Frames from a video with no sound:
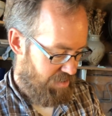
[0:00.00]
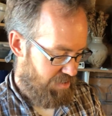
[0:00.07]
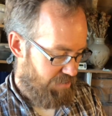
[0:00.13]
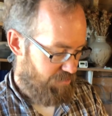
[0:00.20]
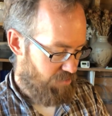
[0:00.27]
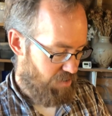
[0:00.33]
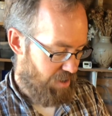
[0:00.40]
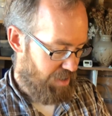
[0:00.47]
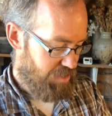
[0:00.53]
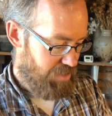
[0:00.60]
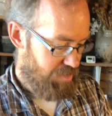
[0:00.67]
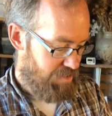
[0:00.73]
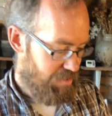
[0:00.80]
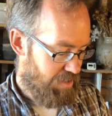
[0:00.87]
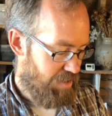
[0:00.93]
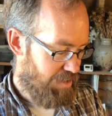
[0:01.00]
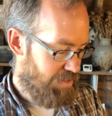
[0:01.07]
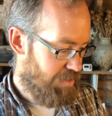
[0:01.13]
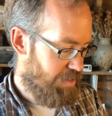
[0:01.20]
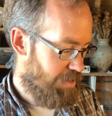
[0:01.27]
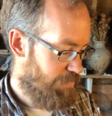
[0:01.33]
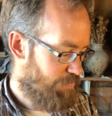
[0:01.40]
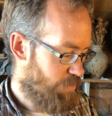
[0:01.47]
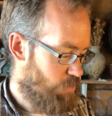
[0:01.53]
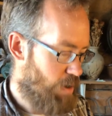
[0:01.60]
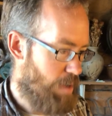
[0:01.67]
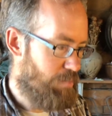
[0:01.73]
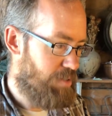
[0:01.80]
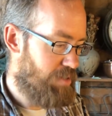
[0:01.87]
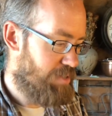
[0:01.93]
for us and uh,
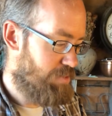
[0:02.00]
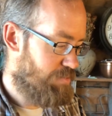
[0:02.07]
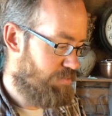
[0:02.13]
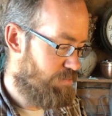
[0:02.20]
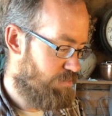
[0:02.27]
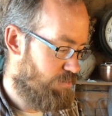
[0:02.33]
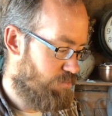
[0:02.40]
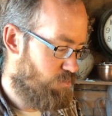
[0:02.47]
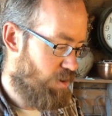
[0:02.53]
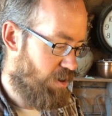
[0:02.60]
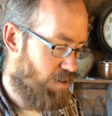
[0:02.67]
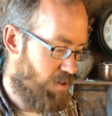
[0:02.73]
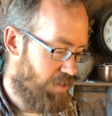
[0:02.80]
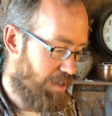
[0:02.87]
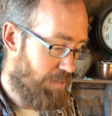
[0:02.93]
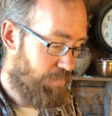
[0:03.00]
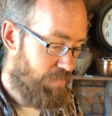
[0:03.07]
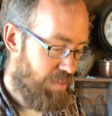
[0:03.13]
ripens pretty early.